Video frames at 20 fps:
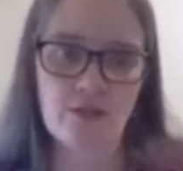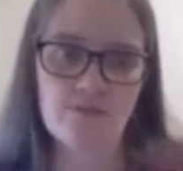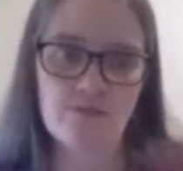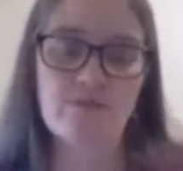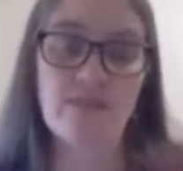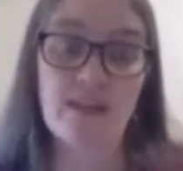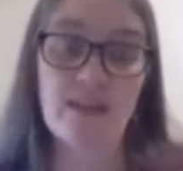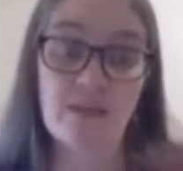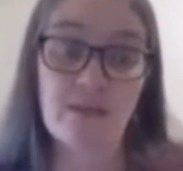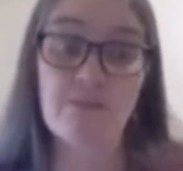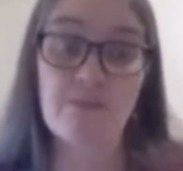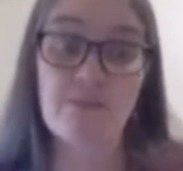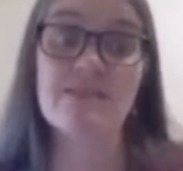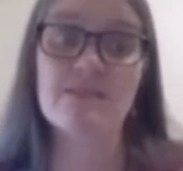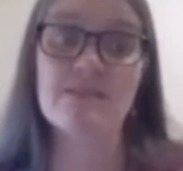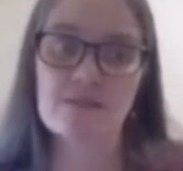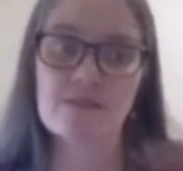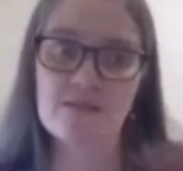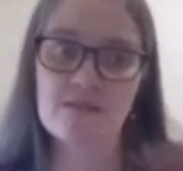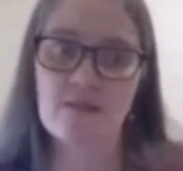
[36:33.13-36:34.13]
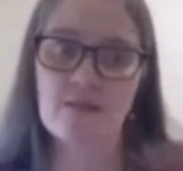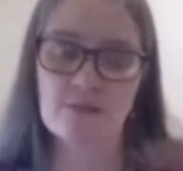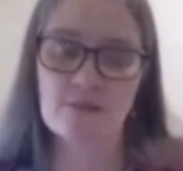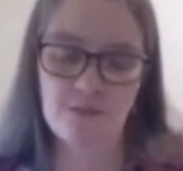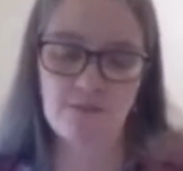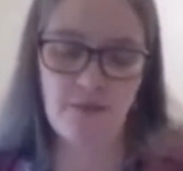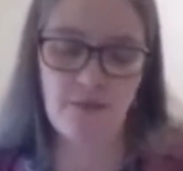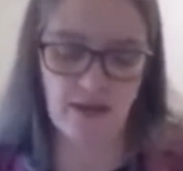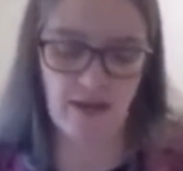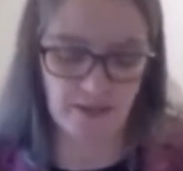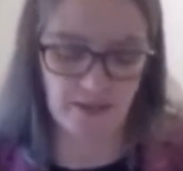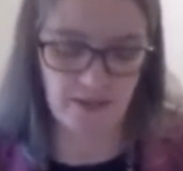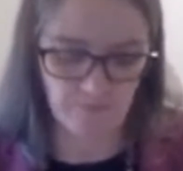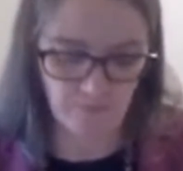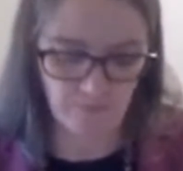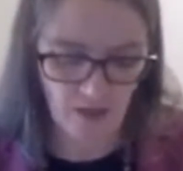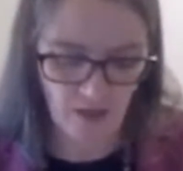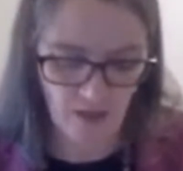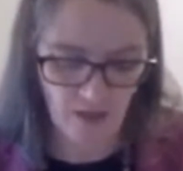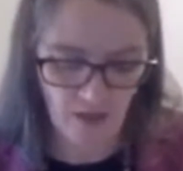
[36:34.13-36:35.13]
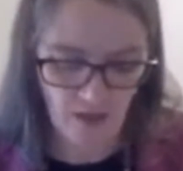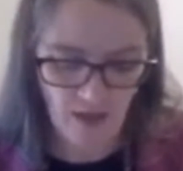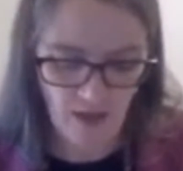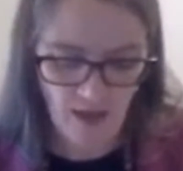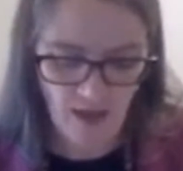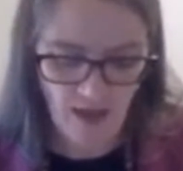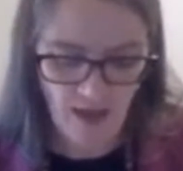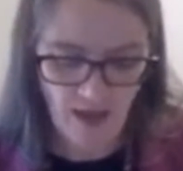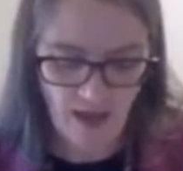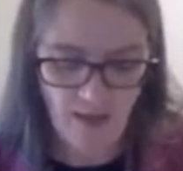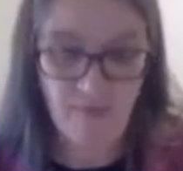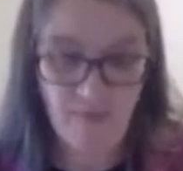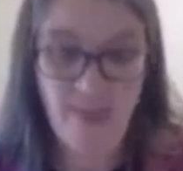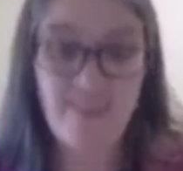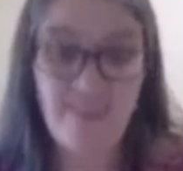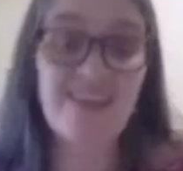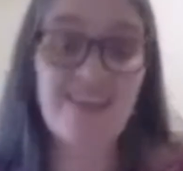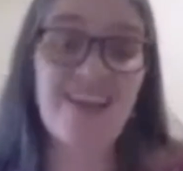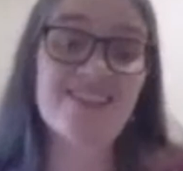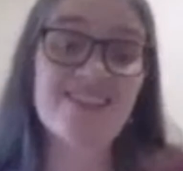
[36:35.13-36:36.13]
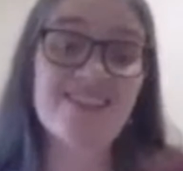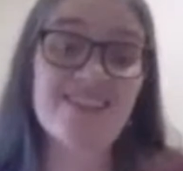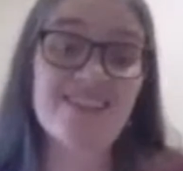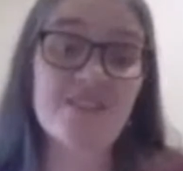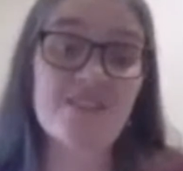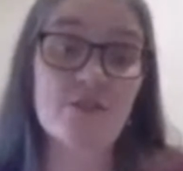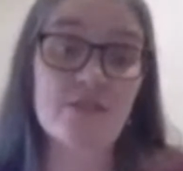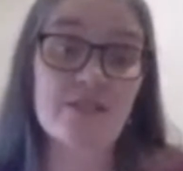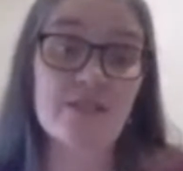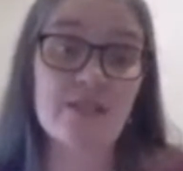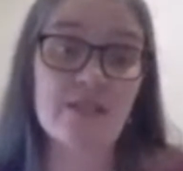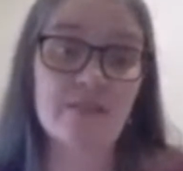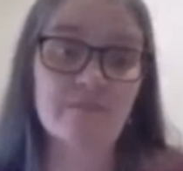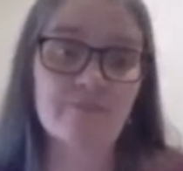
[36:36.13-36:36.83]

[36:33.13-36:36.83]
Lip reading: in business to come to the party. And the last thing is honesty.